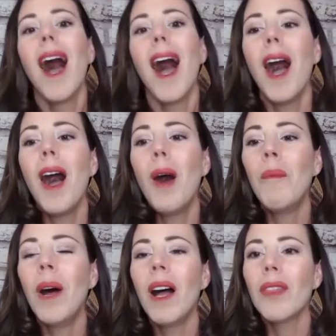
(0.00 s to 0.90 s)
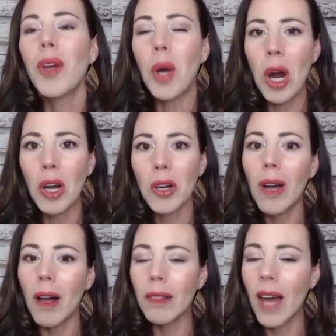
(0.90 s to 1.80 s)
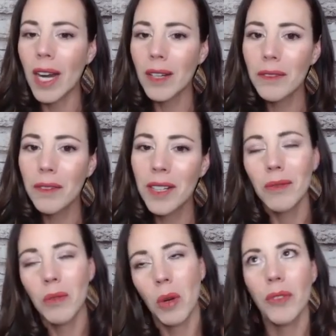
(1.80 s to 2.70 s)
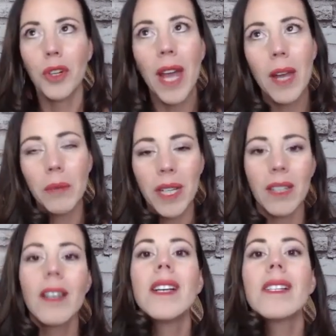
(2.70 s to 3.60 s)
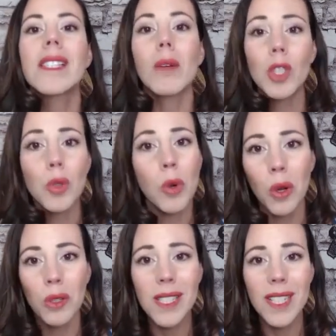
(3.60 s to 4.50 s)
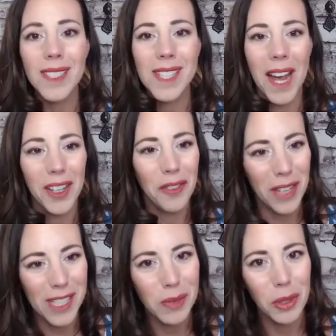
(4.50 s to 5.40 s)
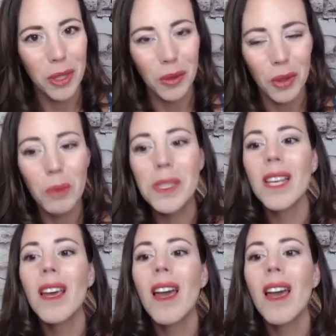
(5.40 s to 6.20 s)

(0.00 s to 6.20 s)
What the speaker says: there are a lot of, there can be some trolls inside of Facebook groups.